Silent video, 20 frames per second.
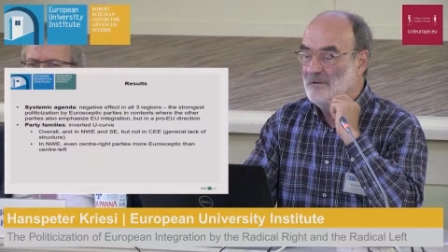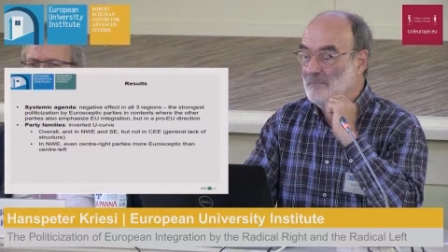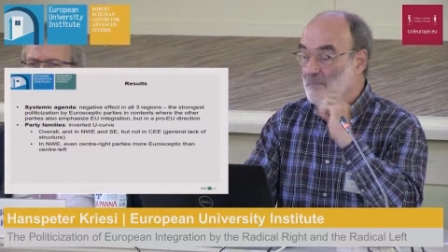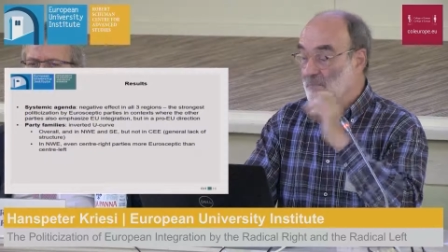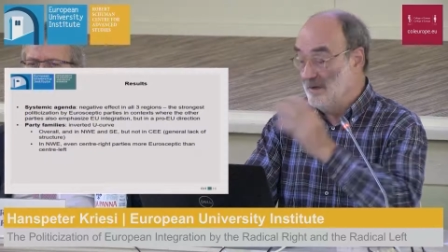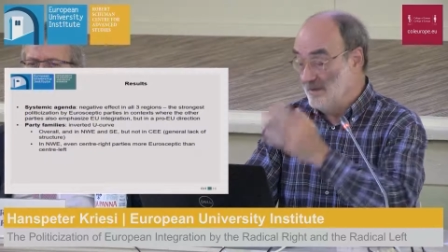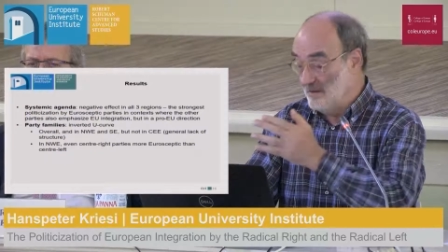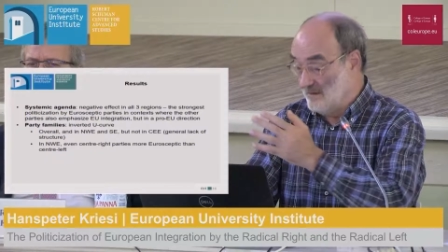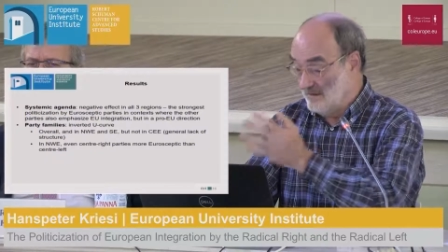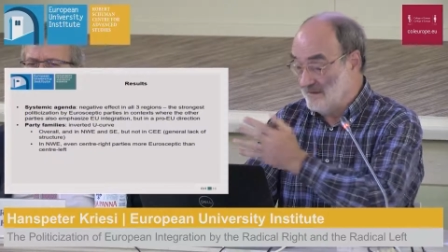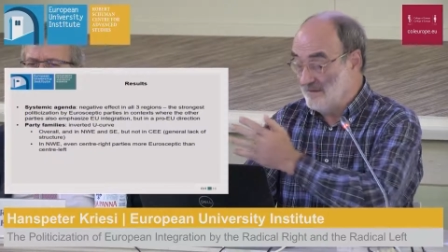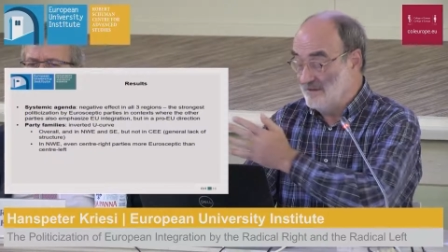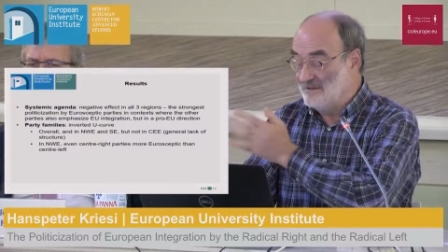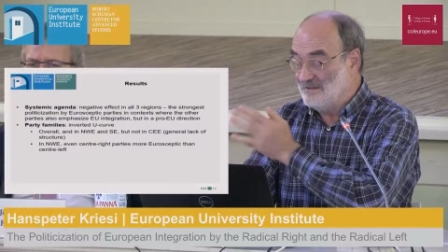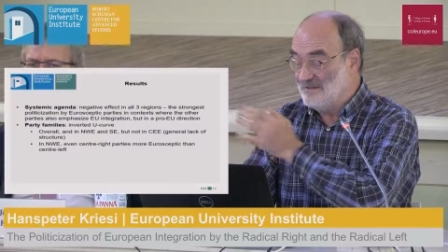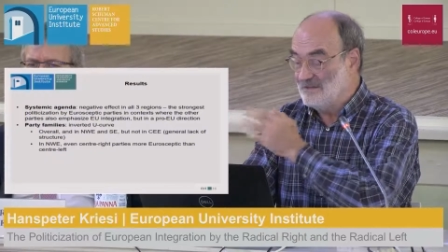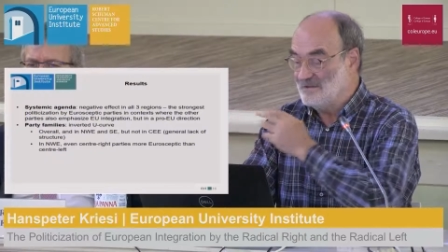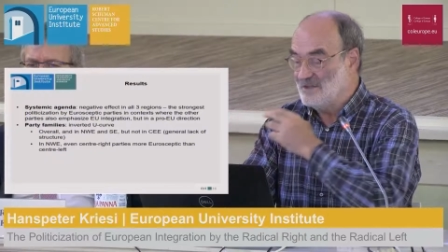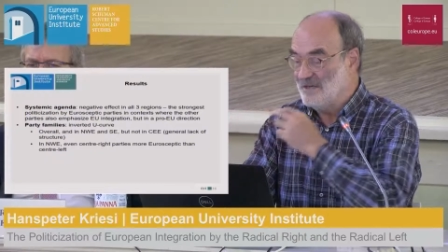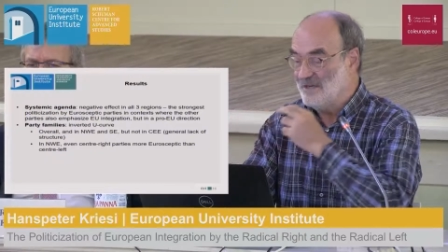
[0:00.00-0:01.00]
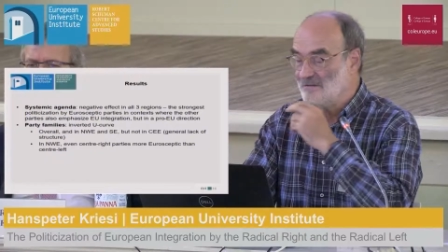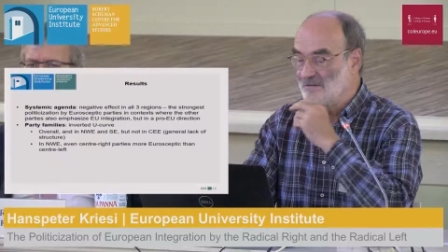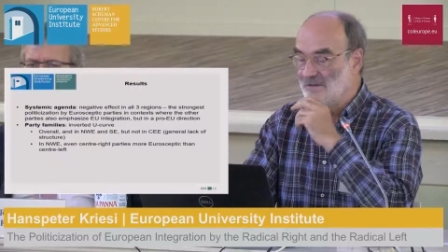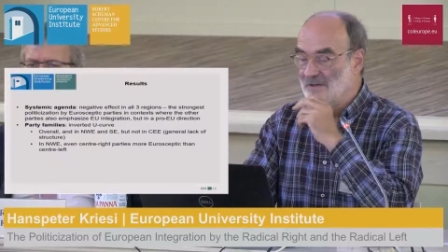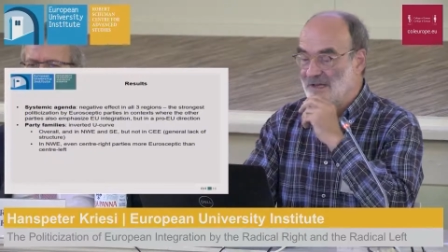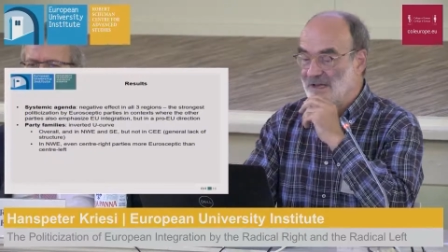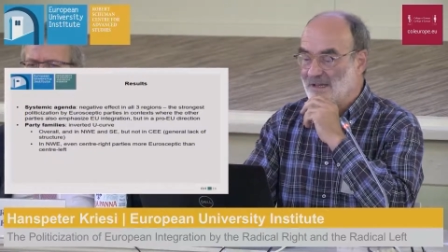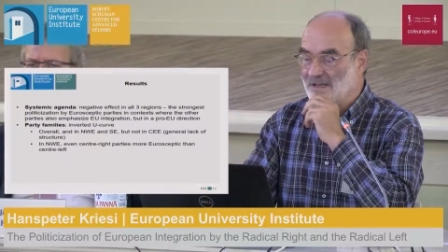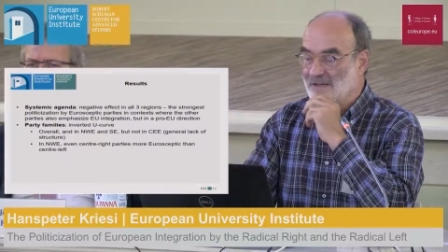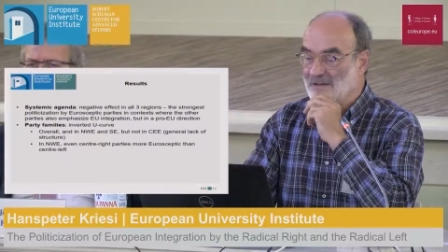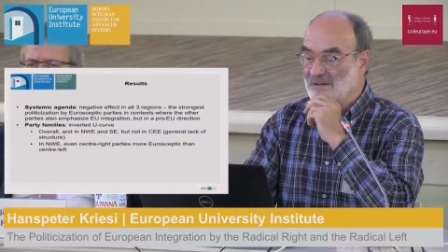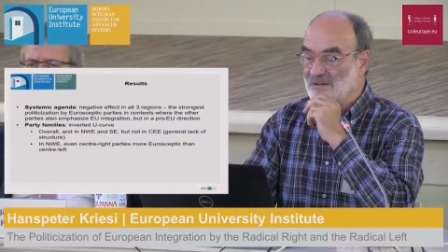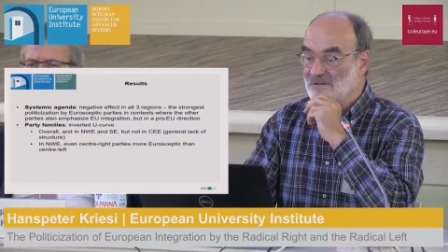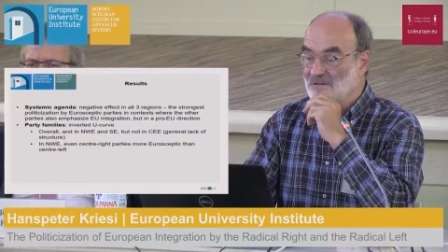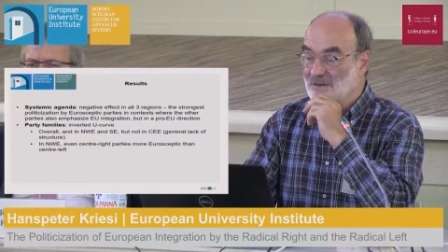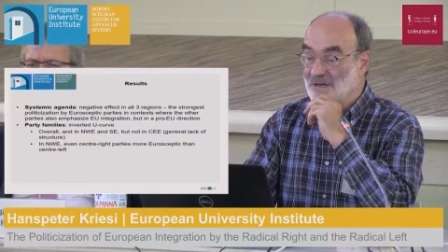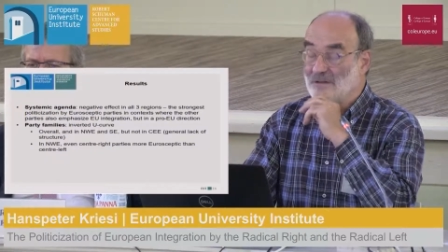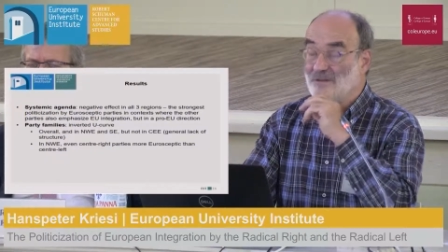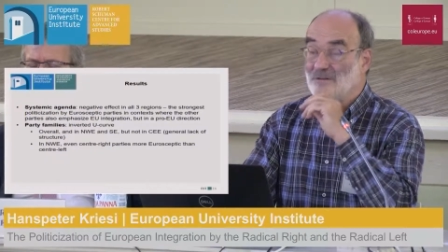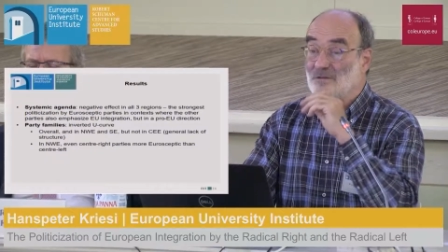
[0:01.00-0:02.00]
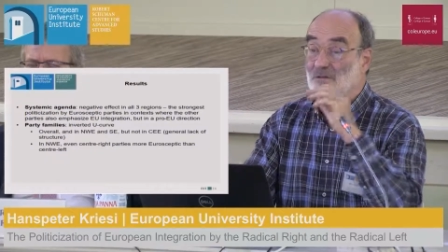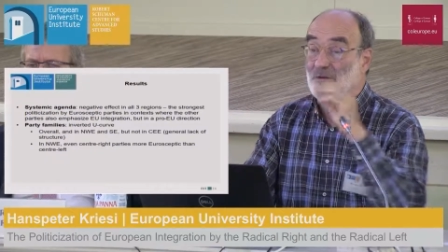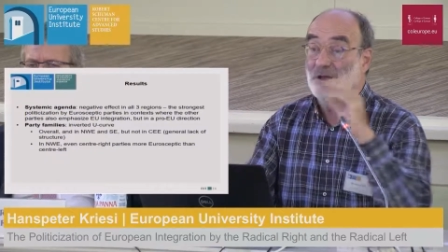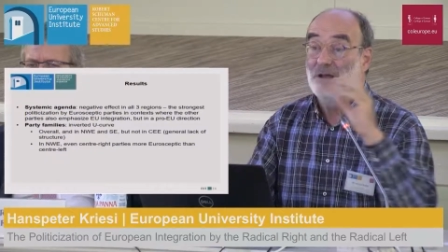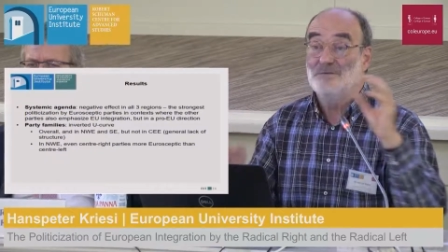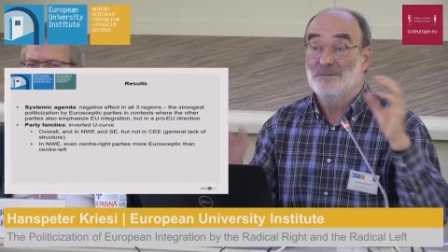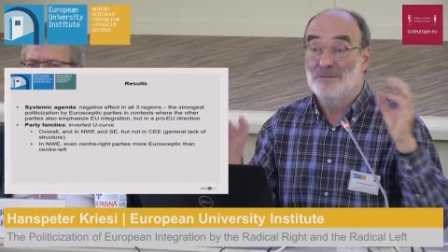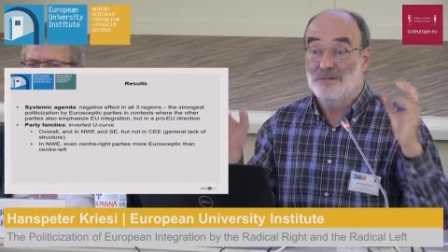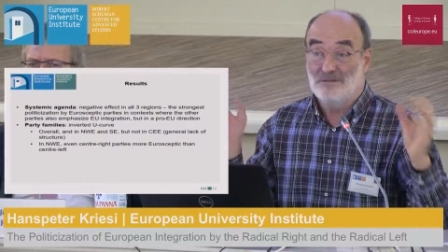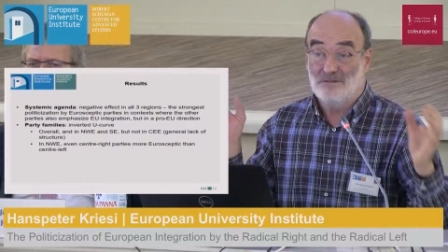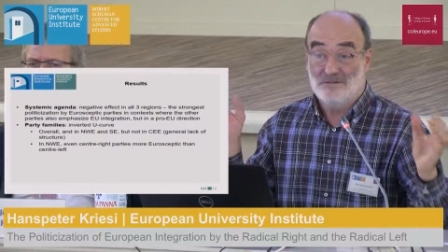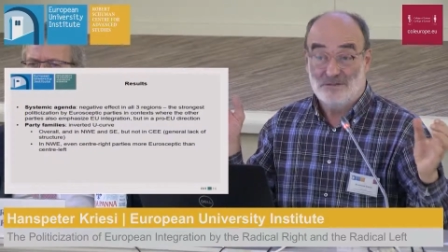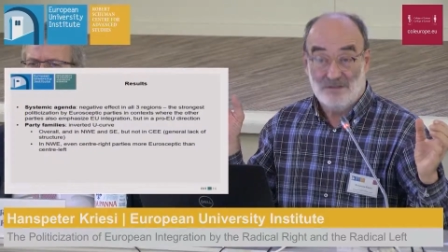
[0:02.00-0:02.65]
where there is a general lack in structure, you have the